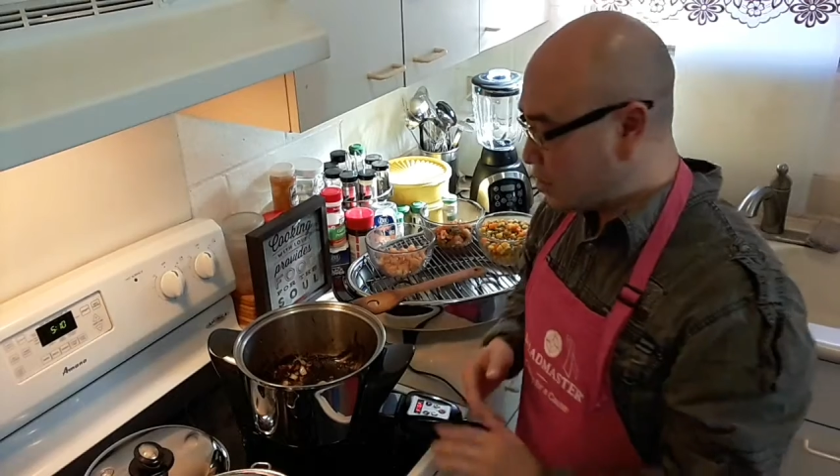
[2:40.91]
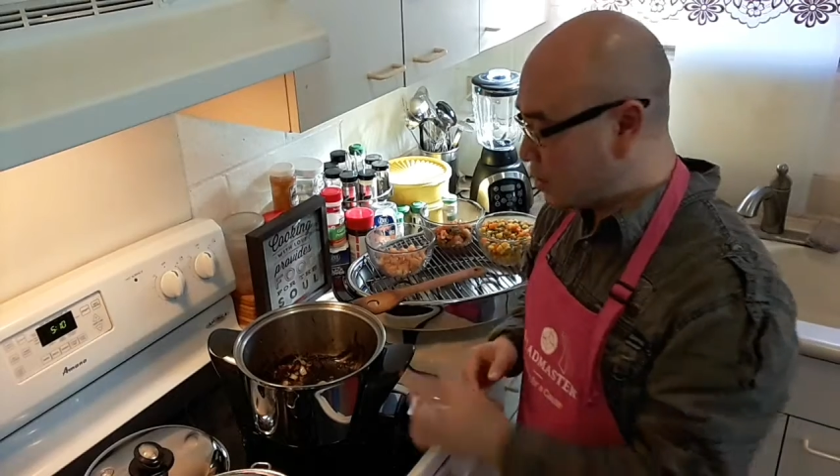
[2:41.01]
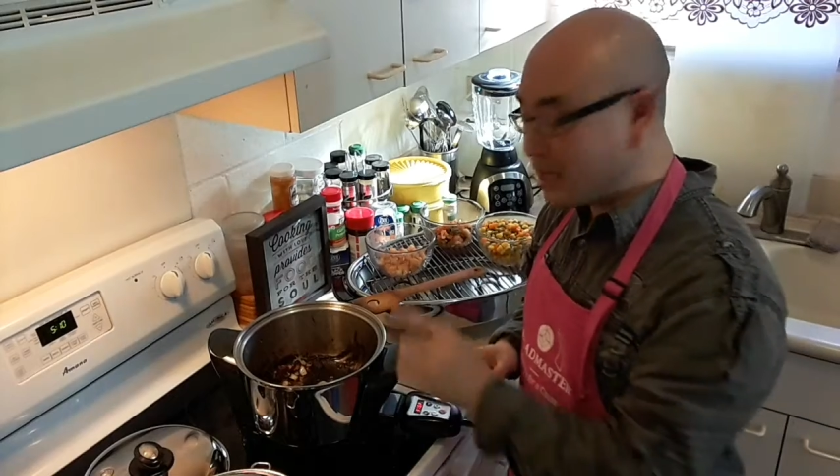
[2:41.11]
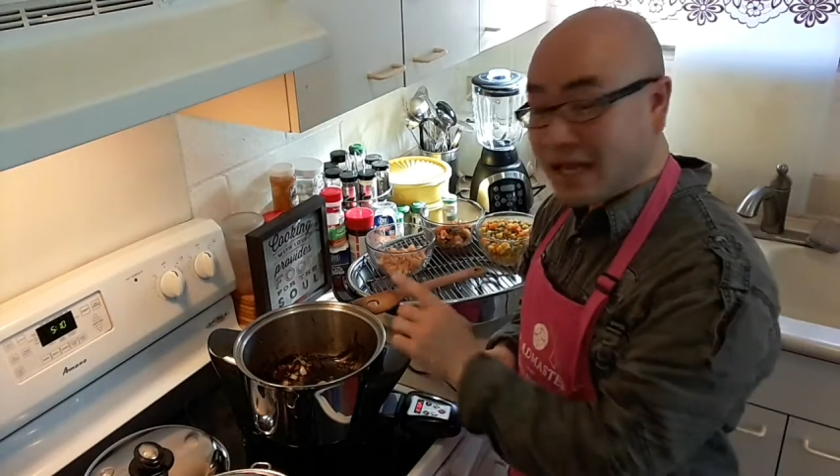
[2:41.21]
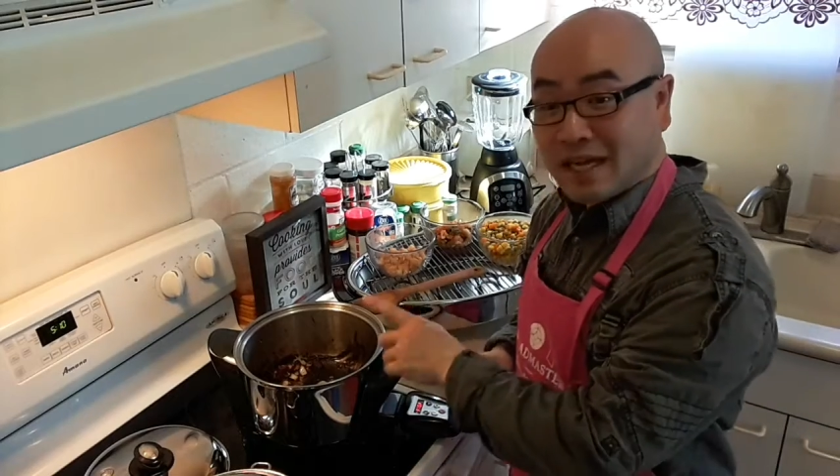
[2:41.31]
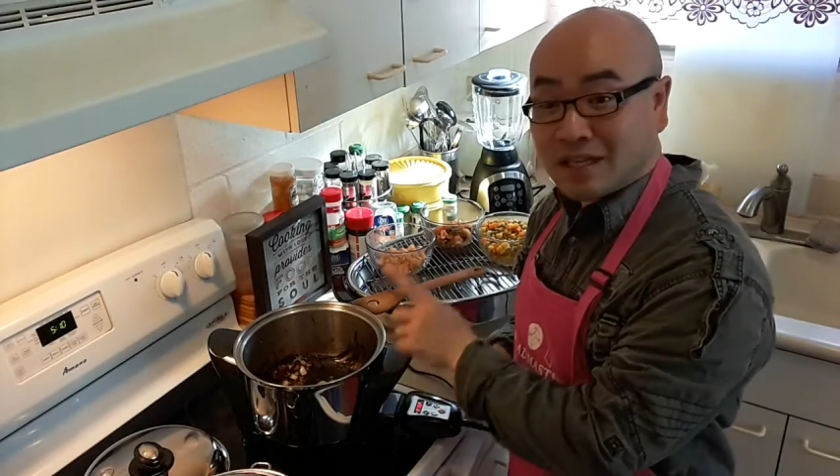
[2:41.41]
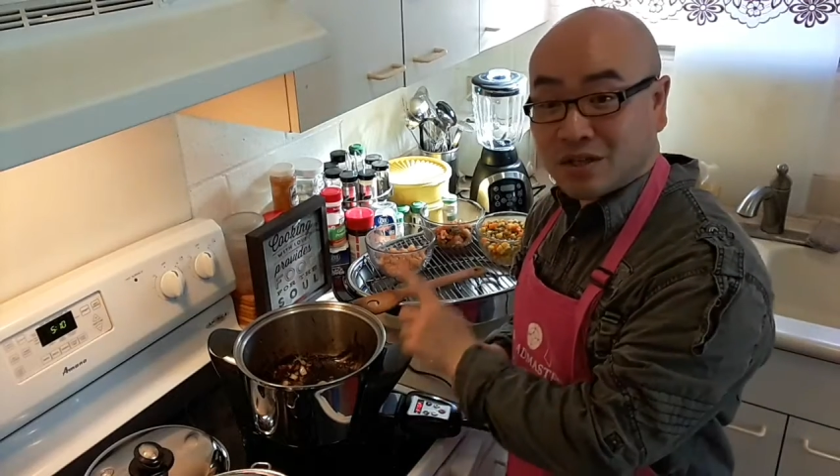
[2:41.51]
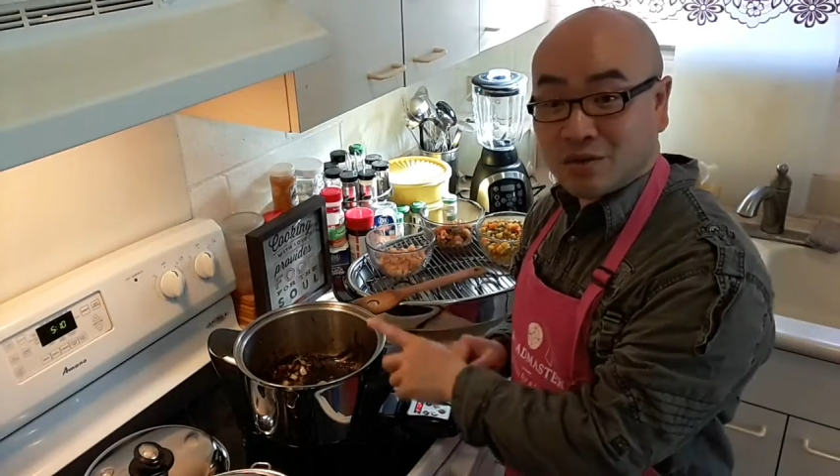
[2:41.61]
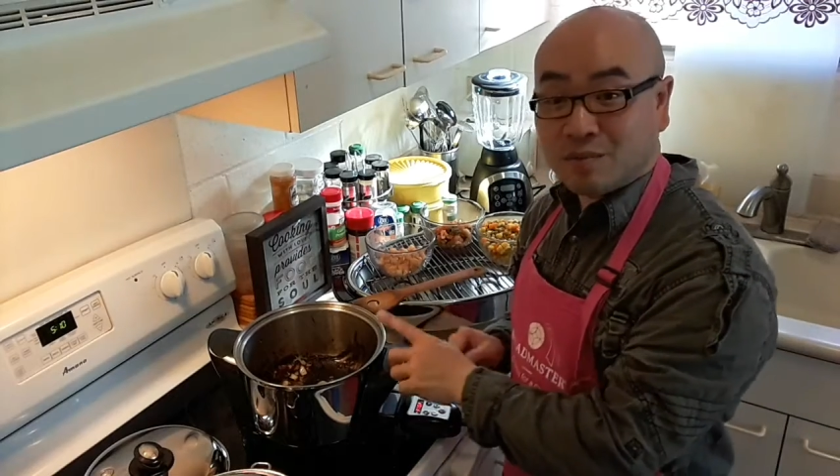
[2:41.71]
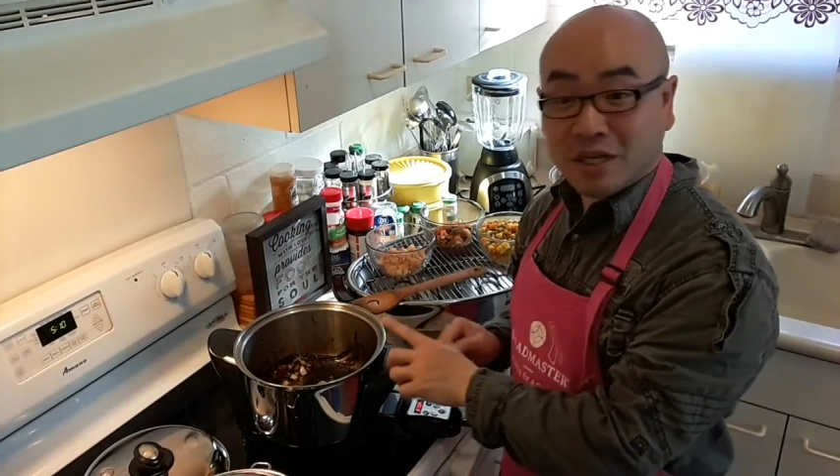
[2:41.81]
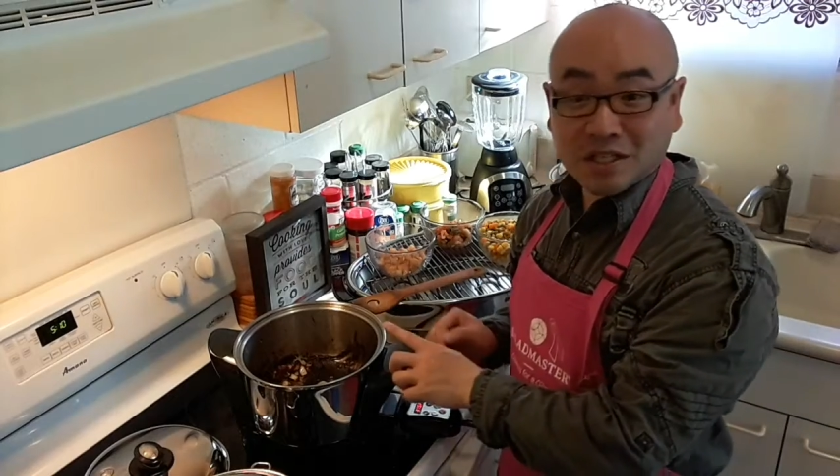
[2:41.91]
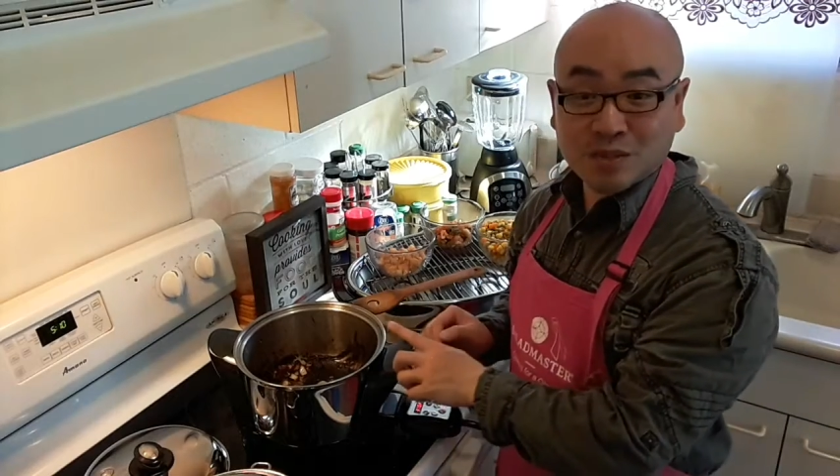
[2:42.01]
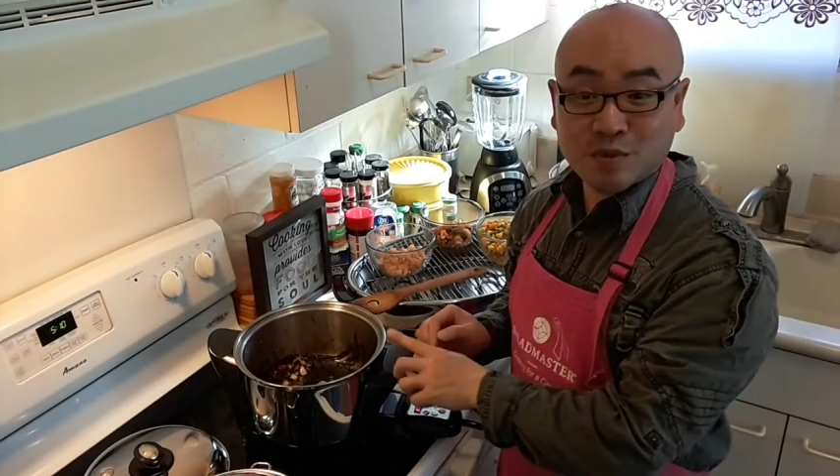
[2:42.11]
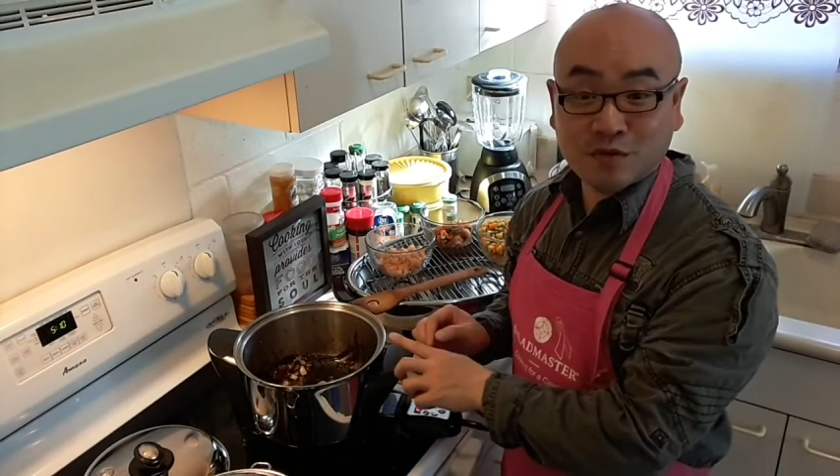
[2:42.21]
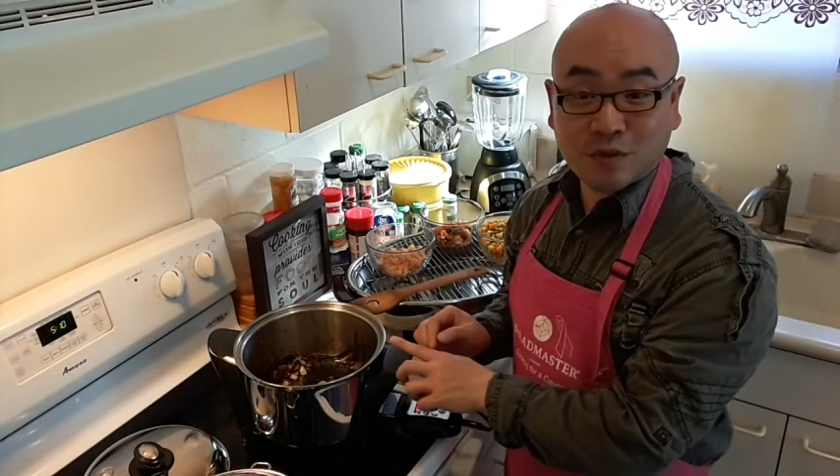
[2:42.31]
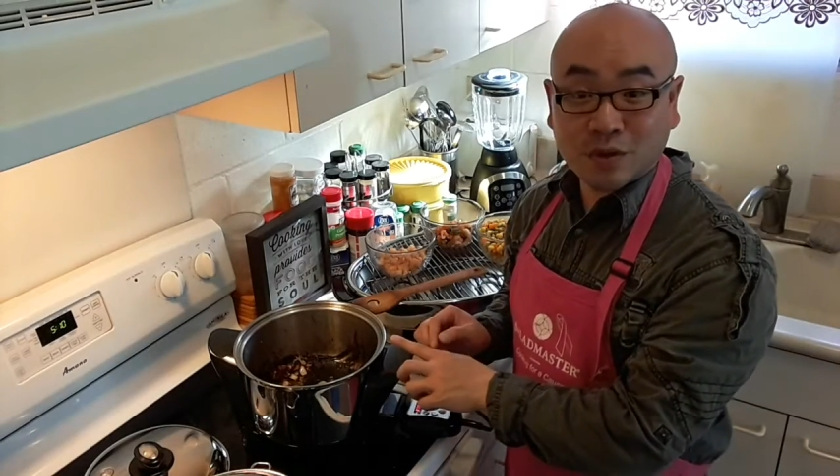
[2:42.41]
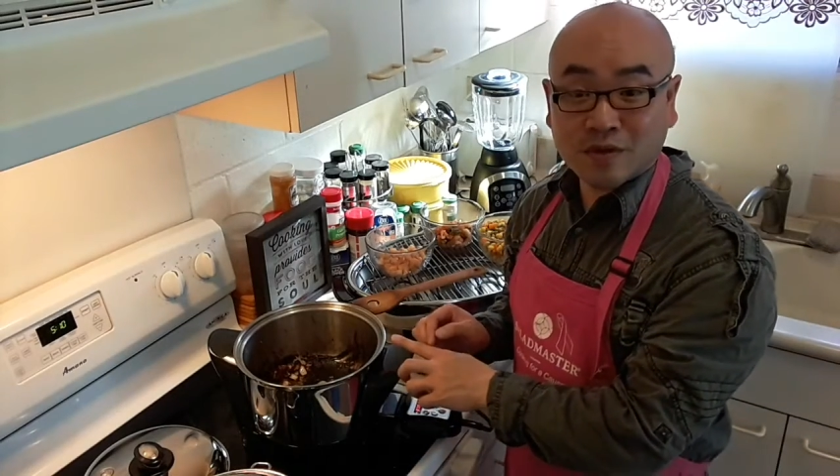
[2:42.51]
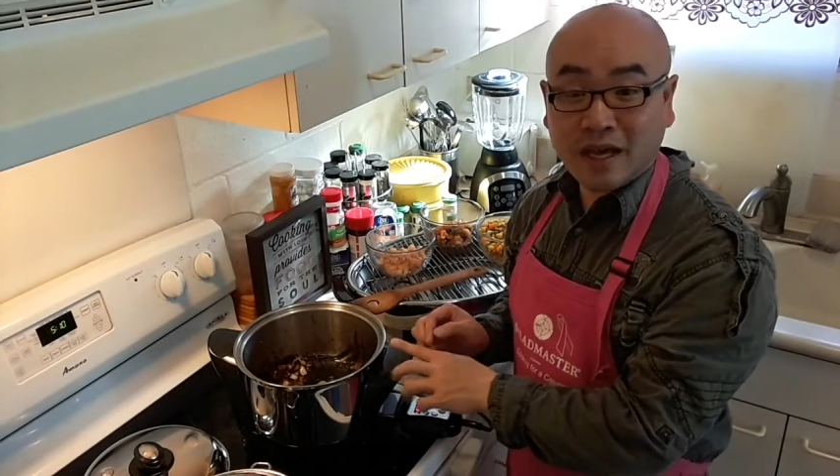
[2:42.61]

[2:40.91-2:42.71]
So, and like I mentioned before,